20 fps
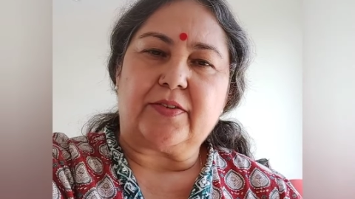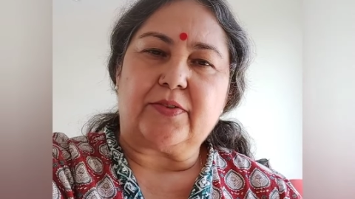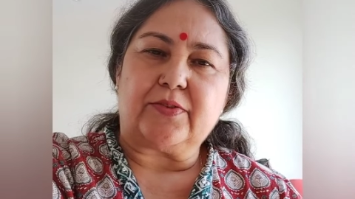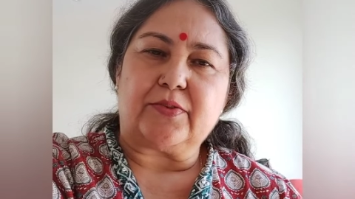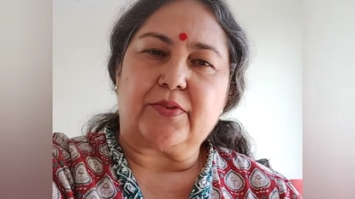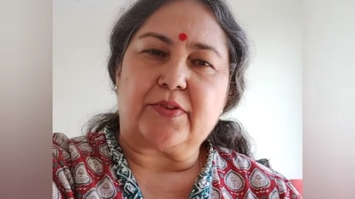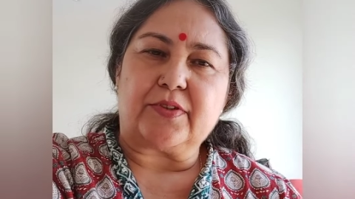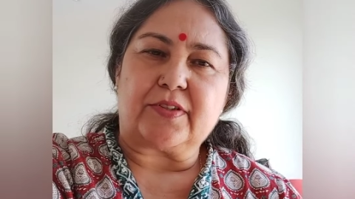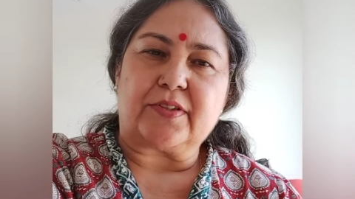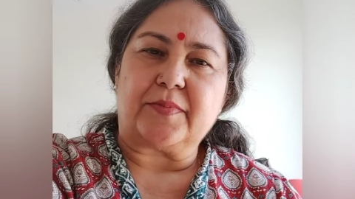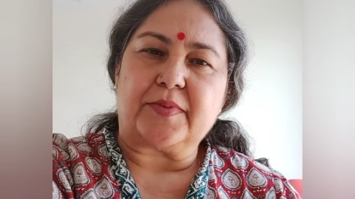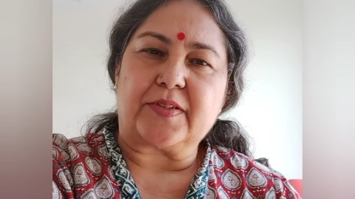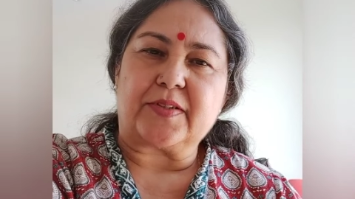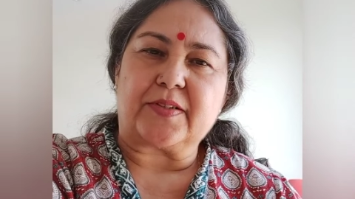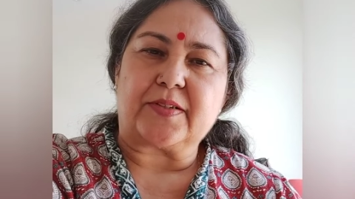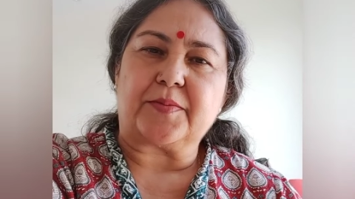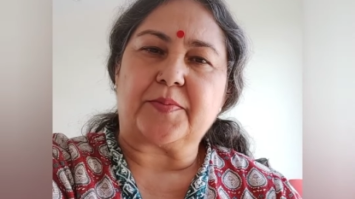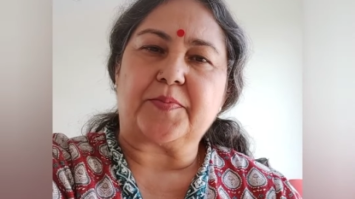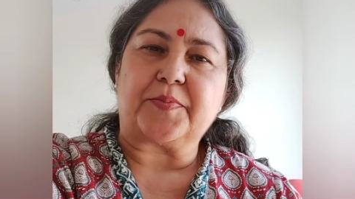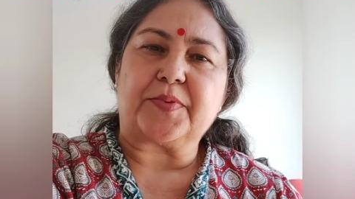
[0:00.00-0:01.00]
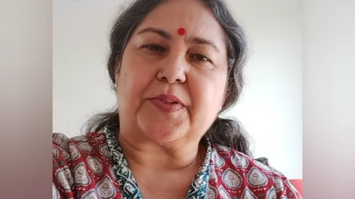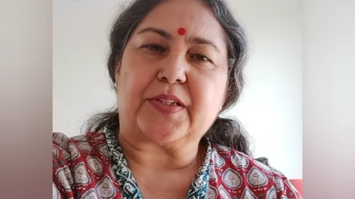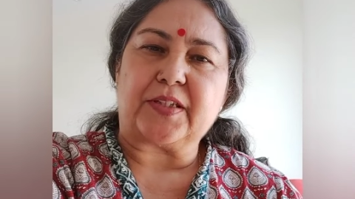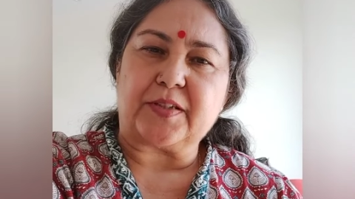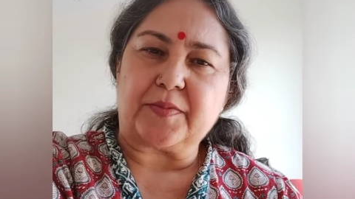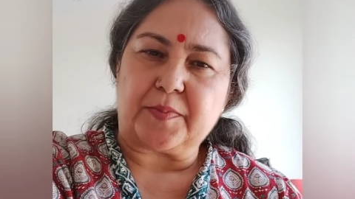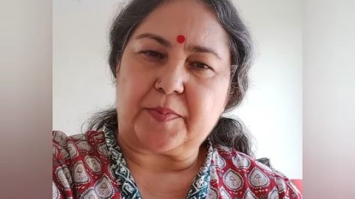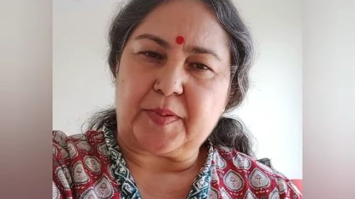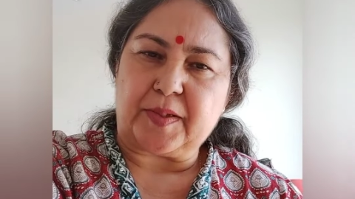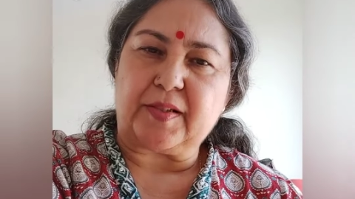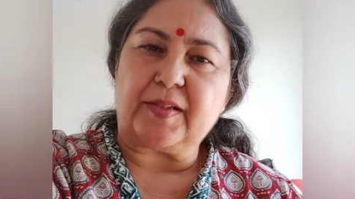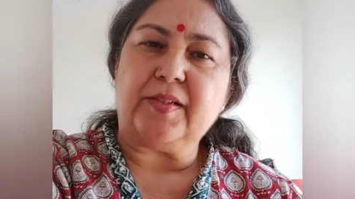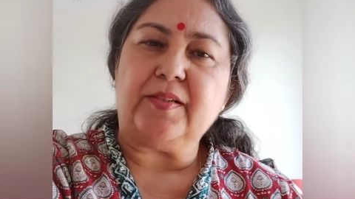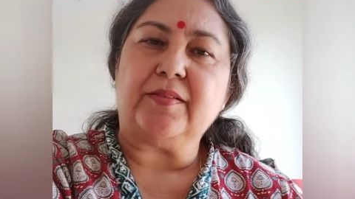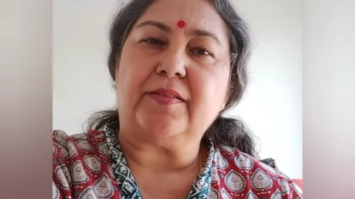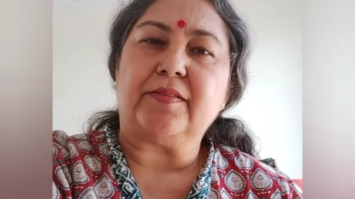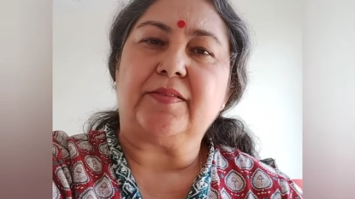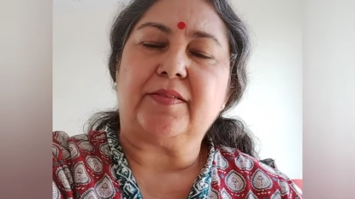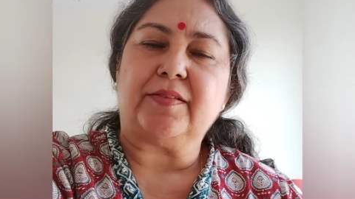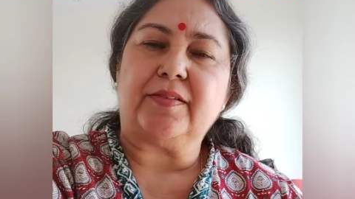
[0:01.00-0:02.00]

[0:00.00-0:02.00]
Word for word: who's Mr. Pritipal.